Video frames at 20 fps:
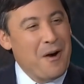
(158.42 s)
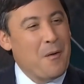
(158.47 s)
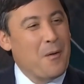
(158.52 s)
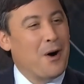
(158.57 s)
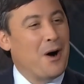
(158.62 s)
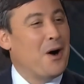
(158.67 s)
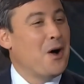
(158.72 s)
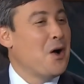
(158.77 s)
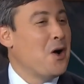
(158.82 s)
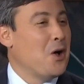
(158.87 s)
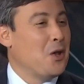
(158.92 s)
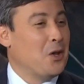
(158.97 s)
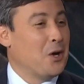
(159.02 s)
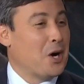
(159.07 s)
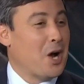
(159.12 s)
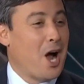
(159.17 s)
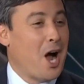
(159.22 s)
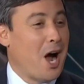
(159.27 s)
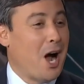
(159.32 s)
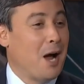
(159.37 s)
Well,
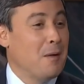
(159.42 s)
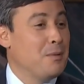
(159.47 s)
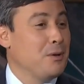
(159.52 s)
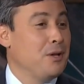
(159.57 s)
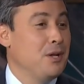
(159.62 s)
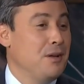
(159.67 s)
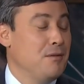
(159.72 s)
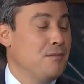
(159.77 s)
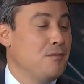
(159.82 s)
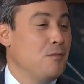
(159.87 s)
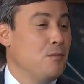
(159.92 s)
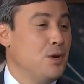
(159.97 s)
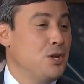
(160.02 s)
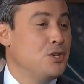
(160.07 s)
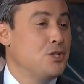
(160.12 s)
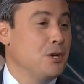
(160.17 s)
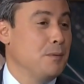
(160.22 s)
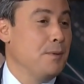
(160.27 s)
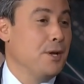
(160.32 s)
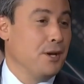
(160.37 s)
look, I believe we
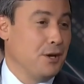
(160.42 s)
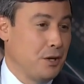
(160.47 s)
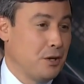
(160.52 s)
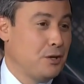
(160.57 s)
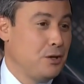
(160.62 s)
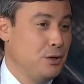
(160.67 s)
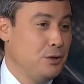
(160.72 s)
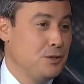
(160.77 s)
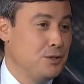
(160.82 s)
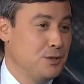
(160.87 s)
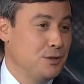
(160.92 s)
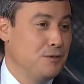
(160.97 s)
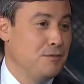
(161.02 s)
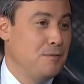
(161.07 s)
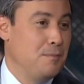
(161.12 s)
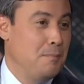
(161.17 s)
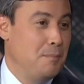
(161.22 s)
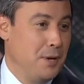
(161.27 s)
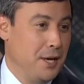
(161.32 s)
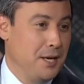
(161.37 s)
should be an
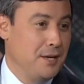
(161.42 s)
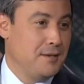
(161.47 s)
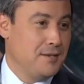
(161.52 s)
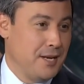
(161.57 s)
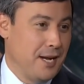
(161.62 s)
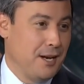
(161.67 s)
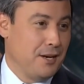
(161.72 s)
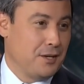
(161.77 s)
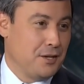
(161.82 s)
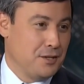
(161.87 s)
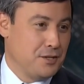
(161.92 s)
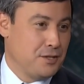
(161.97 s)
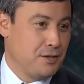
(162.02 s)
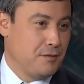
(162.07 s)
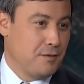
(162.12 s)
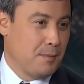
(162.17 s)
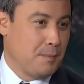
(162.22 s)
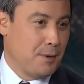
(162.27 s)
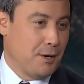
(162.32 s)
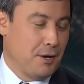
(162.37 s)
inclusive, big tent
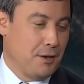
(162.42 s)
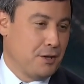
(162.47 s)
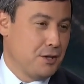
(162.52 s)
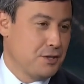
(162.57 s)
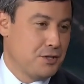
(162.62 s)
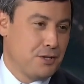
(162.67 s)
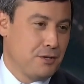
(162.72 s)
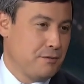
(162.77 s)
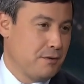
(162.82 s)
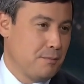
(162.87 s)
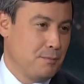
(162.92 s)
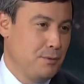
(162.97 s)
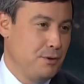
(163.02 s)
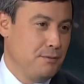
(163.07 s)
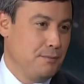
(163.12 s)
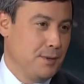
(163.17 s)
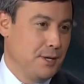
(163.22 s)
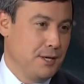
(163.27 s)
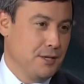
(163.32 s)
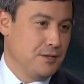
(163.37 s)
conservative party. The conservative
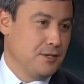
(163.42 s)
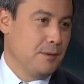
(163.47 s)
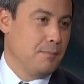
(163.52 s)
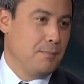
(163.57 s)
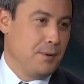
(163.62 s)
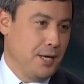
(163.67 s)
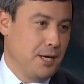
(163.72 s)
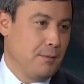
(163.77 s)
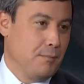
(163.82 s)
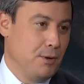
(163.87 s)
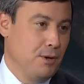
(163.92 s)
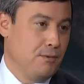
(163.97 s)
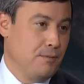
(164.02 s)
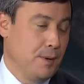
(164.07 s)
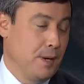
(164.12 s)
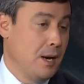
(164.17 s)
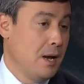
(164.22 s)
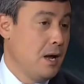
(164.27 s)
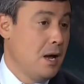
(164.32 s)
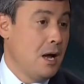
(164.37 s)
movement is a big
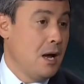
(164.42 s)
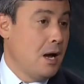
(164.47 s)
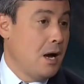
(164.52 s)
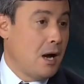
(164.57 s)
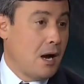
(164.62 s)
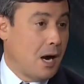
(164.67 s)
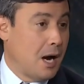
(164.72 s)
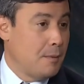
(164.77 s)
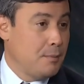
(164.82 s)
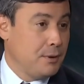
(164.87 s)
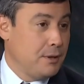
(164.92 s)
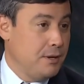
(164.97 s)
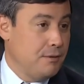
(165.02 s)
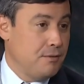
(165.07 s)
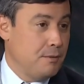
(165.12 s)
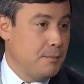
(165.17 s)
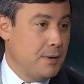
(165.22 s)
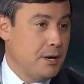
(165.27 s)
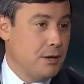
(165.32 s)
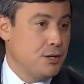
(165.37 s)
movement. I
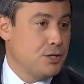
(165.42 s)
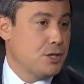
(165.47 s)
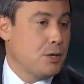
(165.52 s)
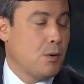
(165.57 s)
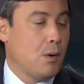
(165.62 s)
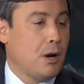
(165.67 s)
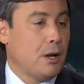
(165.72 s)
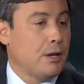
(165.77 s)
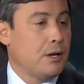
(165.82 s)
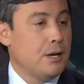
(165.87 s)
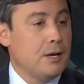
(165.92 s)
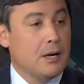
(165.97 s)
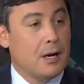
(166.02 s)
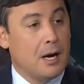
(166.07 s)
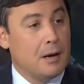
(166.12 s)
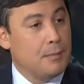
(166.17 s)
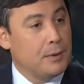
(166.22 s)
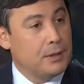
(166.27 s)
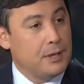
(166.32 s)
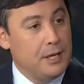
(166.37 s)
believe in marriage equality.
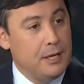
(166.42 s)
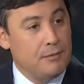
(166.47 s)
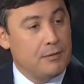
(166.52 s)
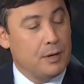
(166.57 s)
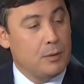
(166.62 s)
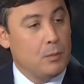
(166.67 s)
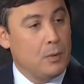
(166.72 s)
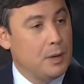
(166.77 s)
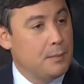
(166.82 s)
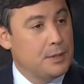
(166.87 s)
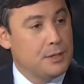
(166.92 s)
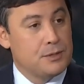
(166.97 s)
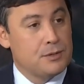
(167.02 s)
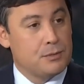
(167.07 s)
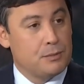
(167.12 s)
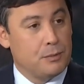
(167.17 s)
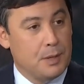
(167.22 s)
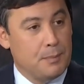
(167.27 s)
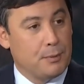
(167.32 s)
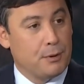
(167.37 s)
I believe in
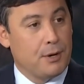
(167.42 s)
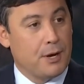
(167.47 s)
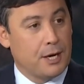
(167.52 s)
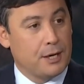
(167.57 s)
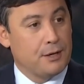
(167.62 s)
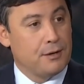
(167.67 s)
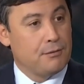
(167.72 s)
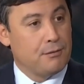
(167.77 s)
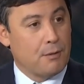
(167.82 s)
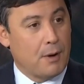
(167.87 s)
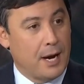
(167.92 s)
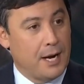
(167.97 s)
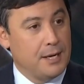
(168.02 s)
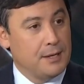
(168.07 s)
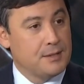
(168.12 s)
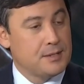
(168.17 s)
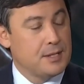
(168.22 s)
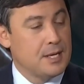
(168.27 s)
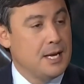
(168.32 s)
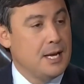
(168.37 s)
women's reproductive
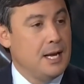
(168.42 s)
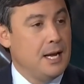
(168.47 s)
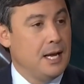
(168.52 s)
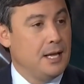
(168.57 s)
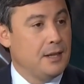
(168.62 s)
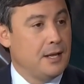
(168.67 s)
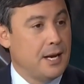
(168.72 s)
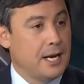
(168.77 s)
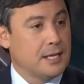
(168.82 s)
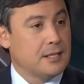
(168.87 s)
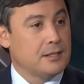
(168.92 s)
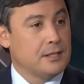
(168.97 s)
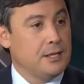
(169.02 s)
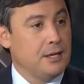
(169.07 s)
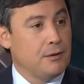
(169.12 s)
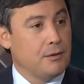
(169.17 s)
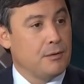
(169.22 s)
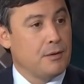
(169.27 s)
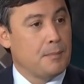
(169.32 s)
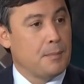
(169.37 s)
rights. And the next
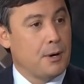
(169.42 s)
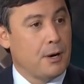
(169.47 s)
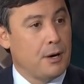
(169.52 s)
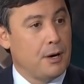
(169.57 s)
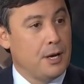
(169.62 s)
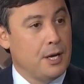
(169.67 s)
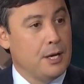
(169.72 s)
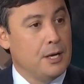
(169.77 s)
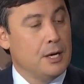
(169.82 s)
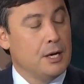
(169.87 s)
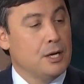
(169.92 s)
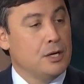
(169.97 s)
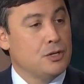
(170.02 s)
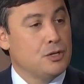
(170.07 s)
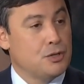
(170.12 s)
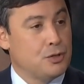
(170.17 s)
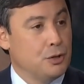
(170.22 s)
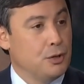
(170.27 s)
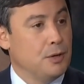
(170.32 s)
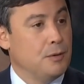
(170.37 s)
leader of the party
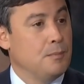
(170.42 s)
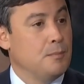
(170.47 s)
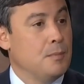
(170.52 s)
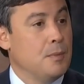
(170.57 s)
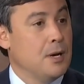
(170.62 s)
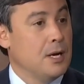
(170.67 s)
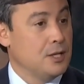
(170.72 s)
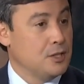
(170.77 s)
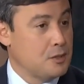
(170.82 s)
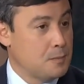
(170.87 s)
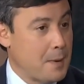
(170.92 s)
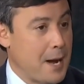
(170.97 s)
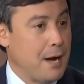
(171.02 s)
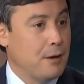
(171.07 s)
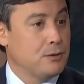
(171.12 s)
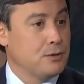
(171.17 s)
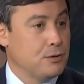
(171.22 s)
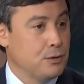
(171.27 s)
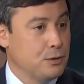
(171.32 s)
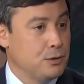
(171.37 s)
should
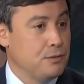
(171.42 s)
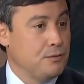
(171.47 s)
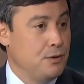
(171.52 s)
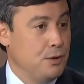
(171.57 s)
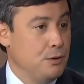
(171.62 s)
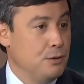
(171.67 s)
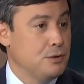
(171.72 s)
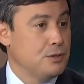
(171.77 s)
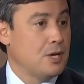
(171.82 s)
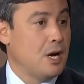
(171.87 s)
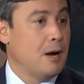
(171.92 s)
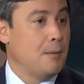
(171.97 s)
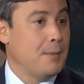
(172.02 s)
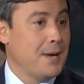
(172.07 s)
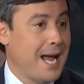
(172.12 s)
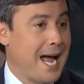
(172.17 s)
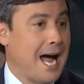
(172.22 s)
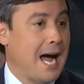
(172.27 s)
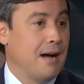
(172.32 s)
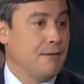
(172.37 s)
espouse those views on
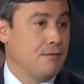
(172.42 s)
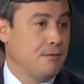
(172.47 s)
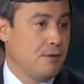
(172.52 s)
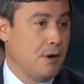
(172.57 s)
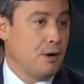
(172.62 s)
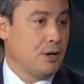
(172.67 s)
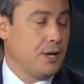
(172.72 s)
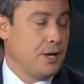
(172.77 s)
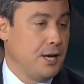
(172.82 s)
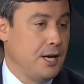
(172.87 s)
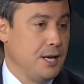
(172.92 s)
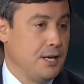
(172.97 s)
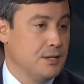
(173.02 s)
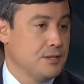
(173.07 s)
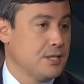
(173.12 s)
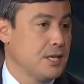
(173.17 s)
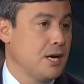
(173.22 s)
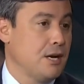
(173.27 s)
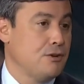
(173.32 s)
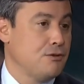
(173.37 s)
behalf of all
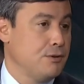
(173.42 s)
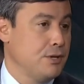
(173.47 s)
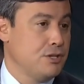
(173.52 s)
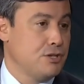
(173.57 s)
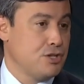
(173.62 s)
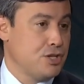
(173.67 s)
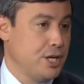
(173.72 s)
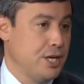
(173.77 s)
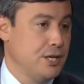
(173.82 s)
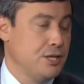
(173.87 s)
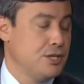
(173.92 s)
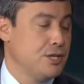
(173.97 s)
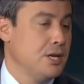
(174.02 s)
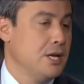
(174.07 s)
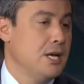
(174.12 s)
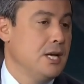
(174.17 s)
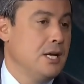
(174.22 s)
Canadians. The country has changed